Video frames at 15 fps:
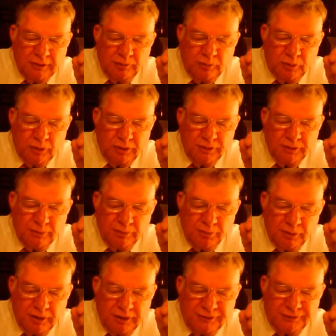that one of the
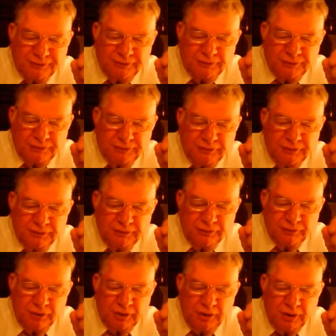blessings
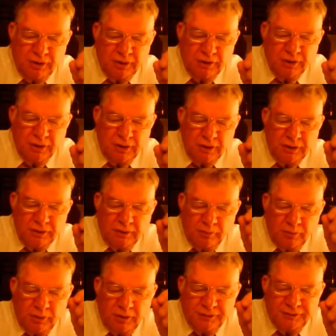is right here. The
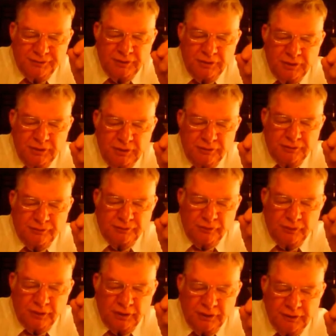blessing is
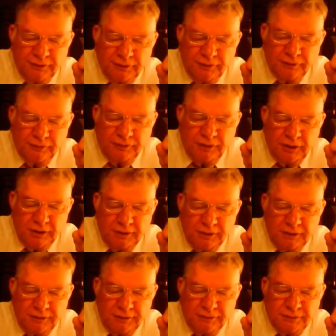for length of
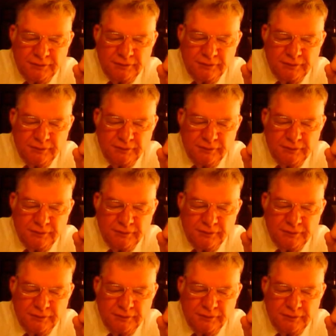days